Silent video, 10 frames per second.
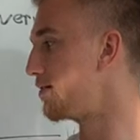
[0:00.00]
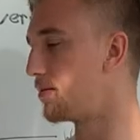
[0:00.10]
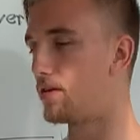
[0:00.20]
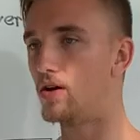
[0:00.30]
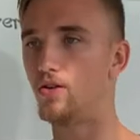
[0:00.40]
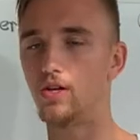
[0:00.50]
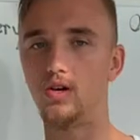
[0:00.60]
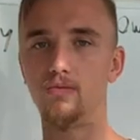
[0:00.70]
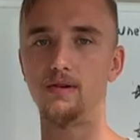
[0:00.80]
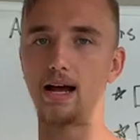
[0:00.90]
have something called a
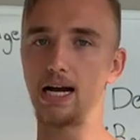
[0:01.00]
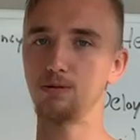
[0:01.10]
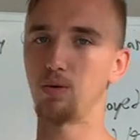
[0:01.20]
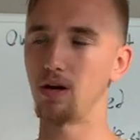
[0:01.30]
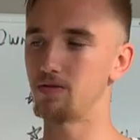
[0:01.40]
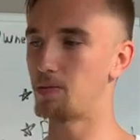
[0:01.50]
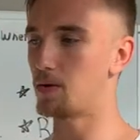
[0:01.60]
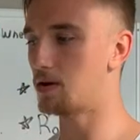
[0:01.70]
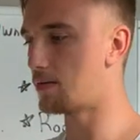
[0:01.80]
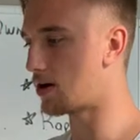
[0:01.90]
human dashboard. I've
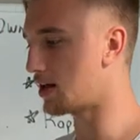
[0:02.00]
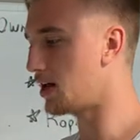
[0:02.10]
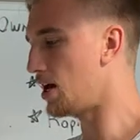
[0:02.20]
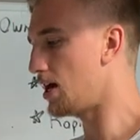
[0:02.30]
spoken about it